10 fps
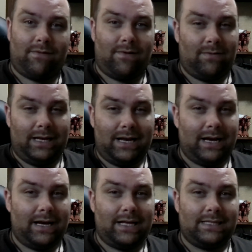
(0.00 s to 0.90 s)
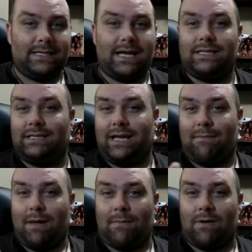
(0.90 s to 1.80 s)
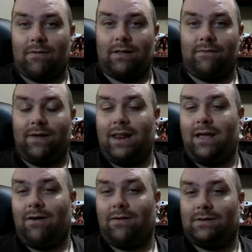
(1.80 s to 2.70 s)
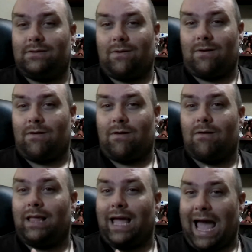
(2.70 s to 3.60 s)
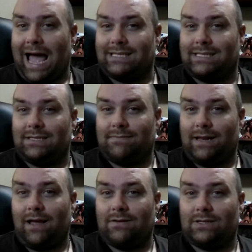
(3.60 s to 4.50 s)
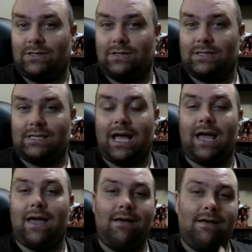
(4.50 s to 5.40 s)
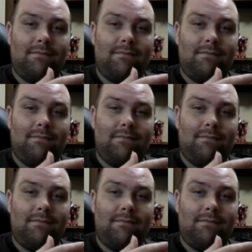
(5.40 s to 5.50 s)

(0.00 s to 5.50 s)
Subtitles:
For only 99 cents, you get member-only videos, or early access videos, I should say.